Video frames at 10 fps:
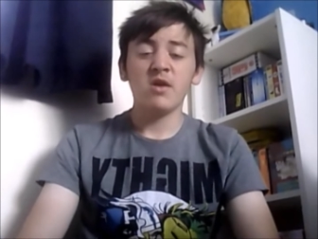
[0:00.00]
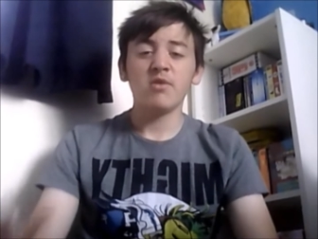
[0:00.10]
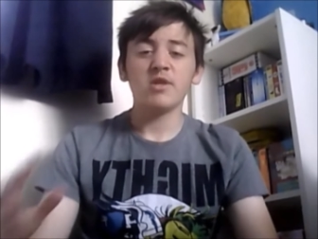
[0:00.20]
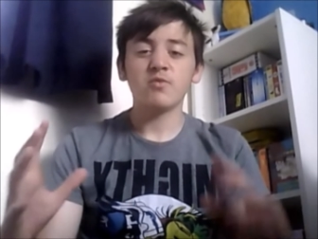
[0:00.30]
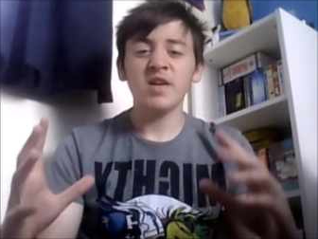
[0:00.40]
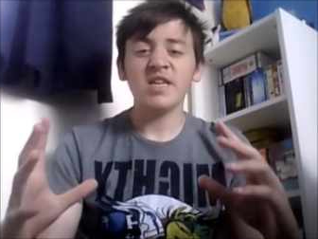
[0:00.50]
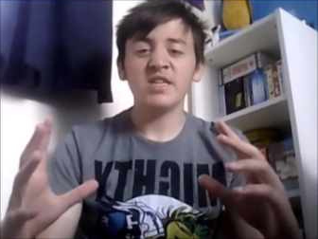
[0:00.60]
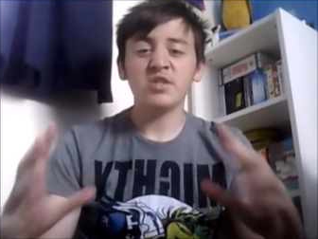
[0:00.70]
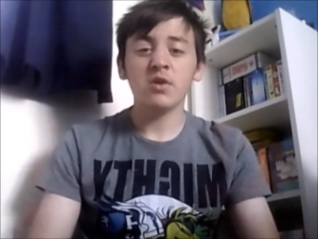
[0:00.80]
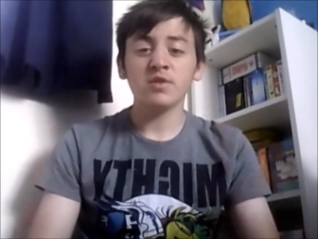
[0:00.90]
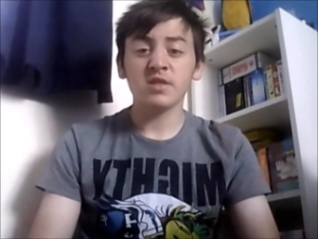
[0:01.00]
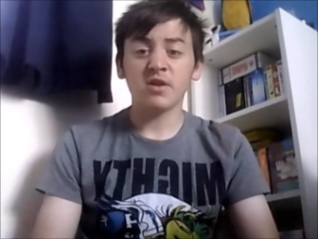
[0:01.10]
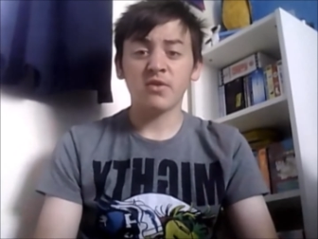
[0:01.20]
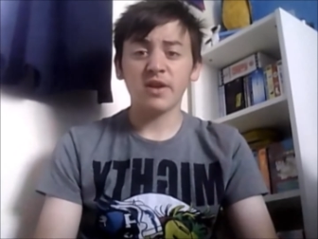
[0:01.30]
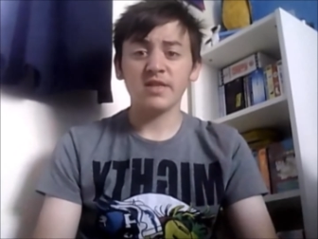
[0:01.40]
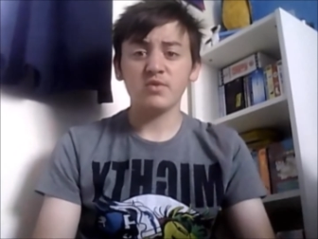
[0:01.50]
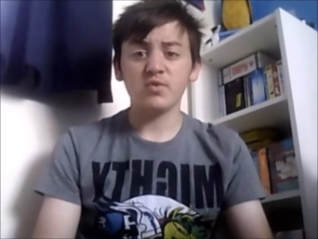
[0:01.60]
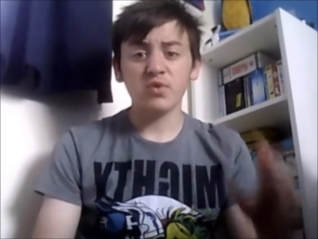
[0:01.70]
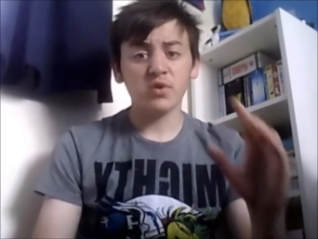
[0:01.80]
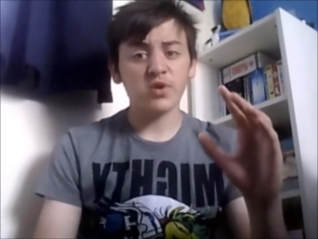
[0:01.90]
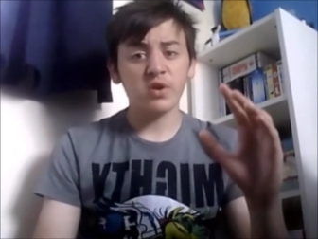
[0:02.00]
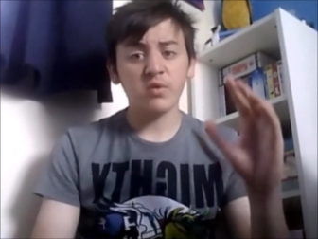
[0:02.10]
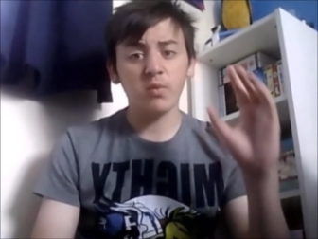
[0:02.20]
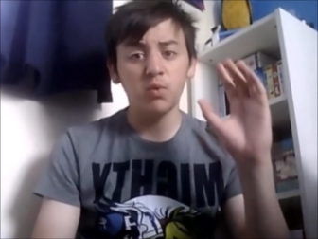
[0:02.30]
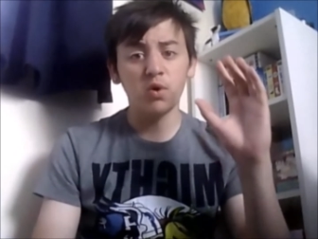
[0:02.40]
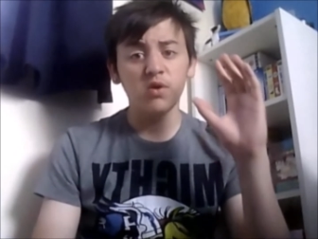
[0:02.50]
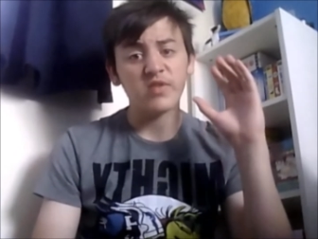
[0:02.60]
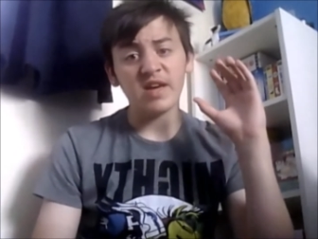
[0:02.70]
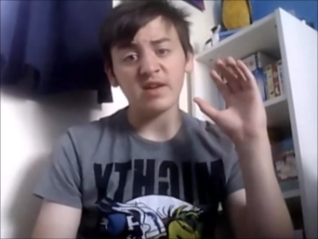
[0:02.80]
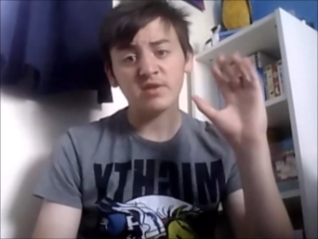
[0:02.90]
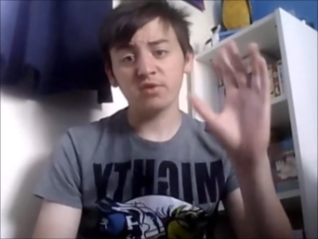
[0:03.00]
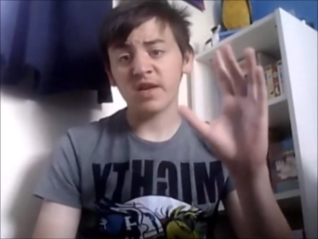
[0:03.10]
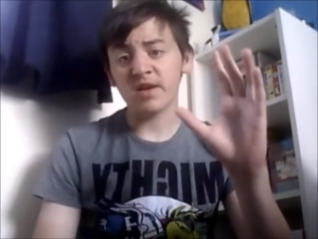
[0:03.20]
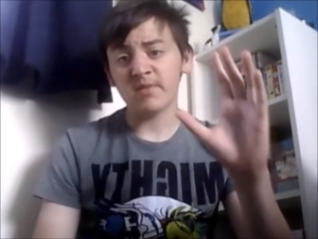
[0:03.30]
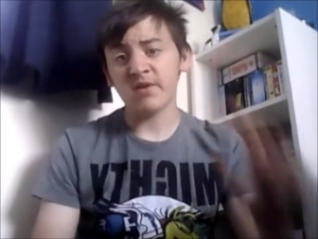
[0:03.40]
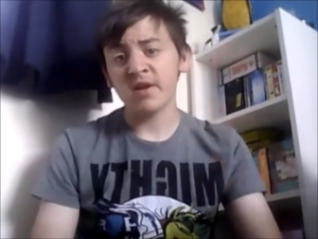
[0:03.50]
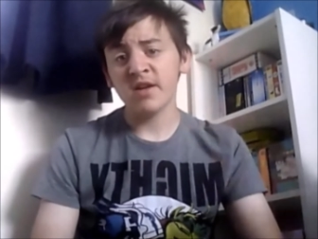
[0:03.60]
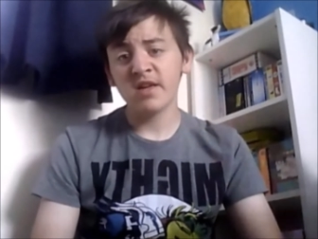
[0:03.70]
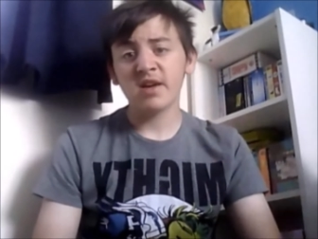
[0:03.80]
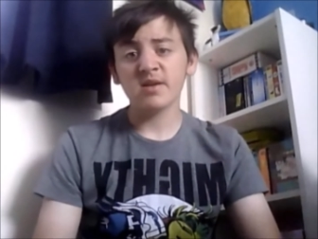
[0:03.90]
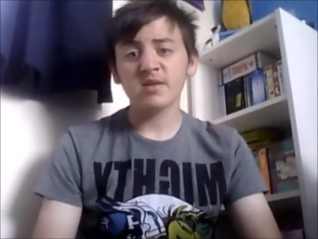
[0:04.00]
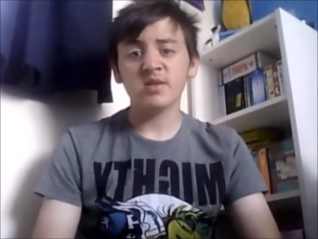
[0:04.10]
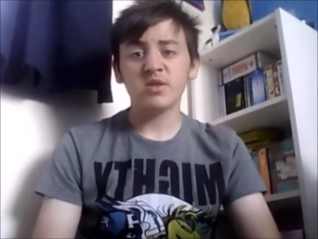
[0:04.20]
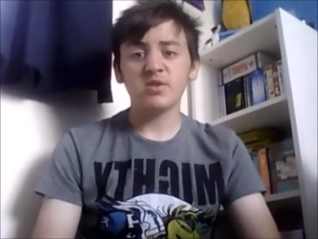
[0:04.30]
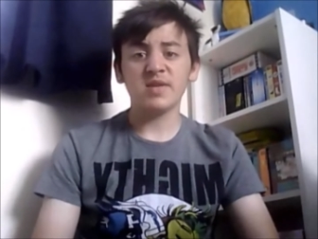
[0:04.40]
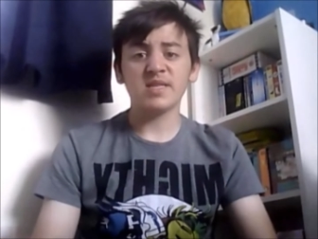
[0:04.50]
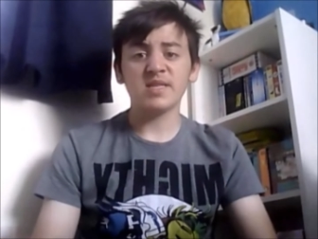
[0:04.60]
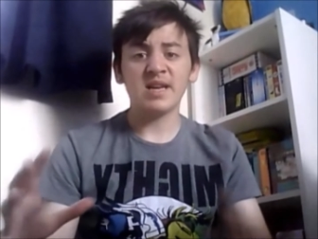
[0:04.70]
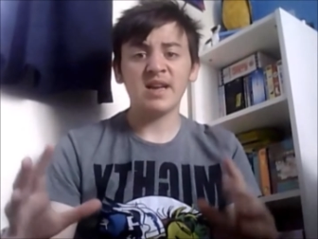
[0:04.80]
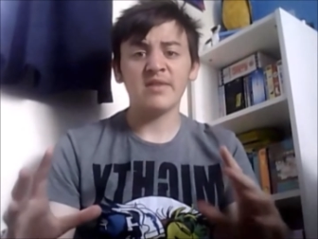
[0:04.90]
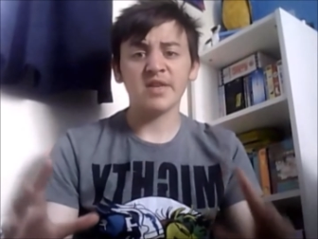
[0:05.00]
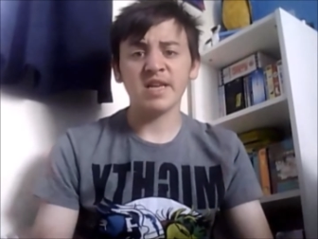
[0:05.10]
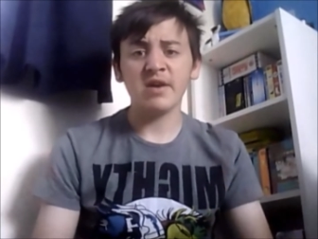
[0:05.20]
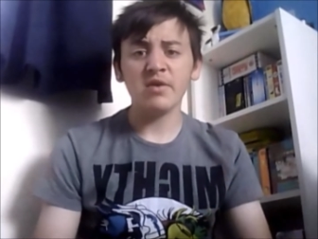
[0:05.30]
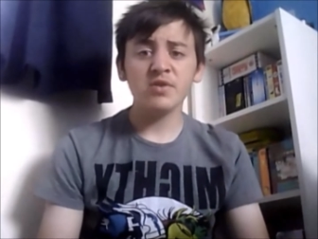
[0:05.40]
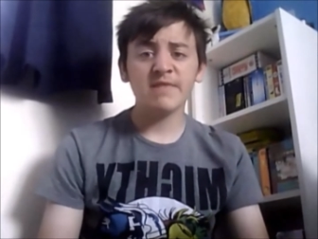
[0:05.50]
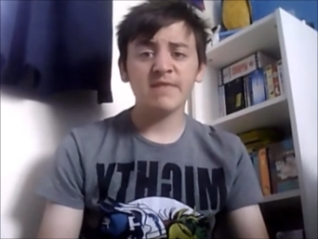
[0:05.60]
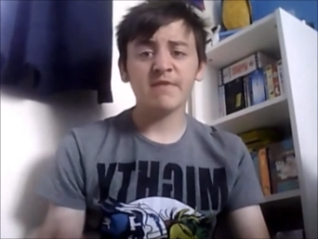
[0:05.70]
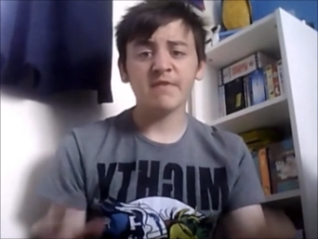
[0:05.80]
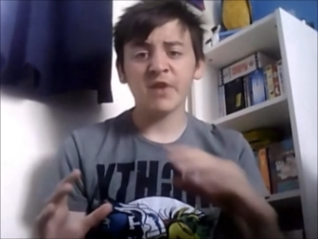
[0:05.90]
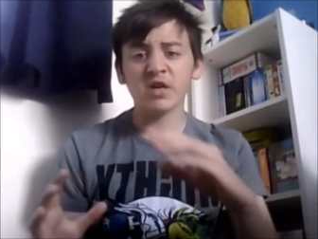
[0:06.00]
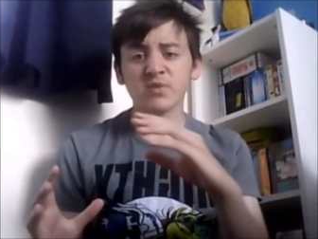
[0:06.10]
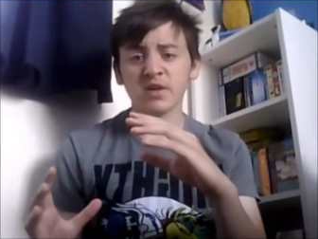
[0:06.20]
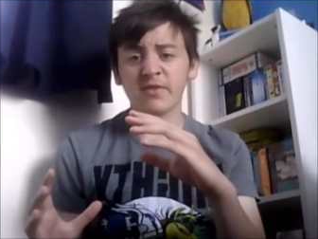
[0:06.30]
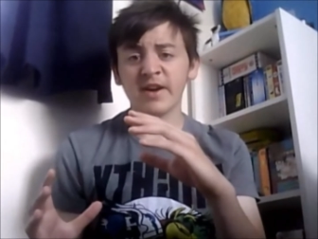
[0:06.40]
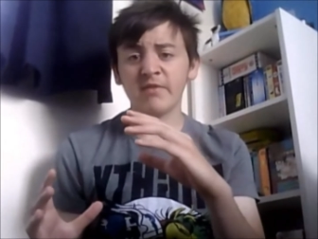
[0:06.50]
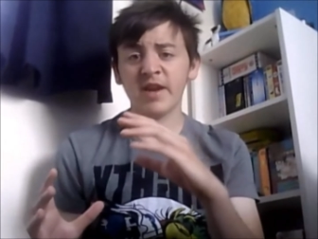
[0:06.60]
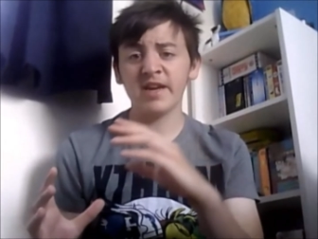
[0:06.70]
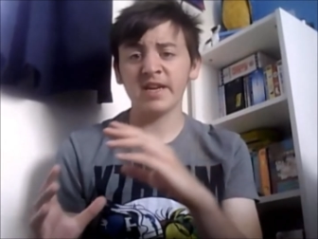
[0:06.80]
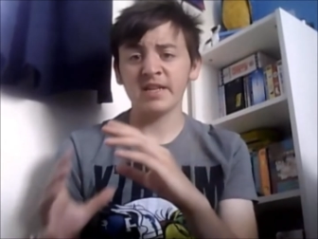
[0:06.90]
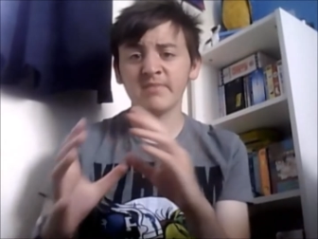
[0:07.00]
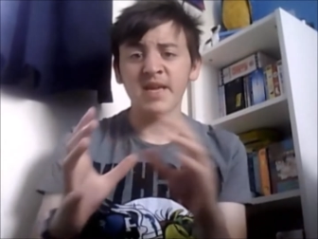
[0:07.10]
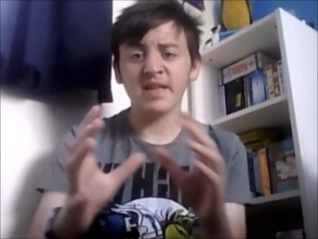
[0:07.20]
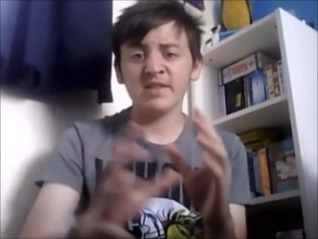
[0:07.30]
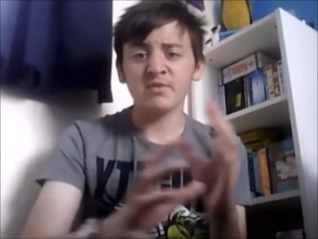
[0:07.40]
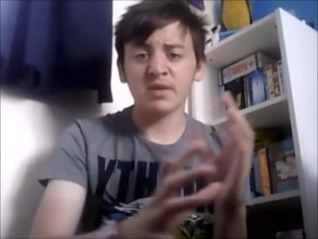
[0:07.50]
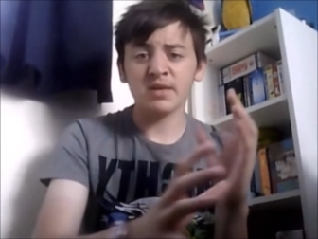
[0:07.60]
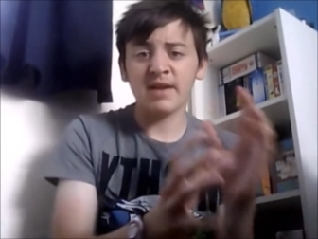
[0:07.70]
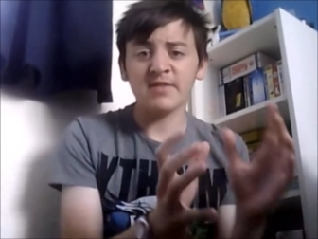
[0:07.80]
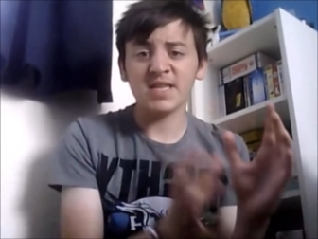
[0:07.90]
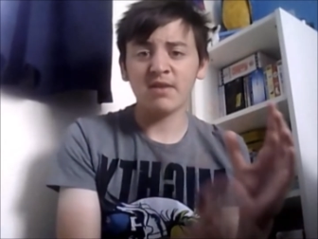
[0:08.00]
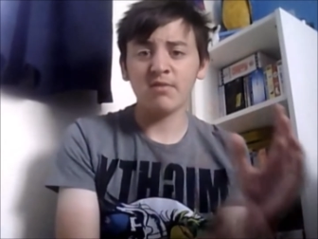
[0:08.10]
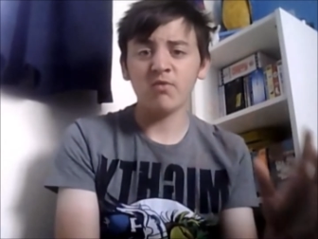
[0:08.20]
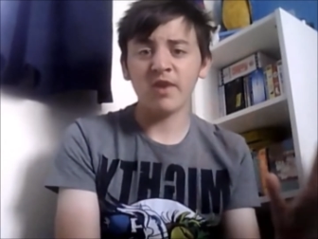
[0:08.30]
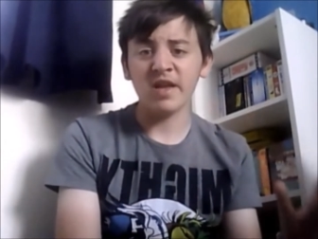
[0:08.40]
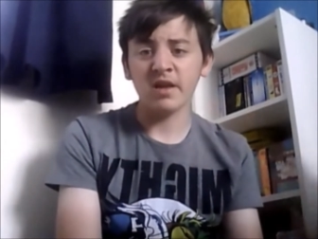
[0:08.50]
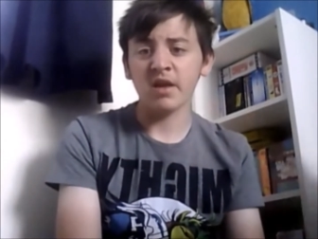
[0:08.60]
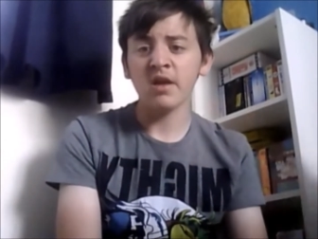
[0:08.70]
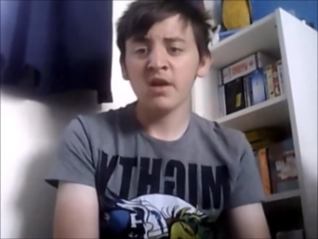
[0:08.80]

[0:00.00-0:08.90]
which really shows that critics do not know what they are talking about. Kick-Ass 2 is hilarious. How can you give the first one a great rating and make this one have a terrible rating?